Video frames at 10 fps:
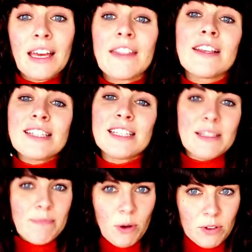And this is
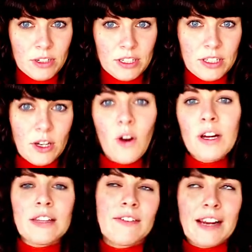important, or
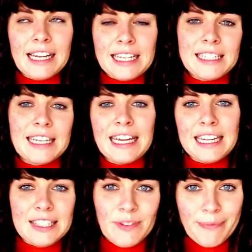at the very least it
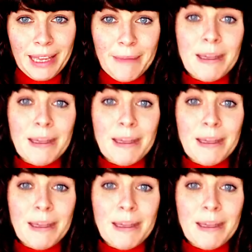is for me,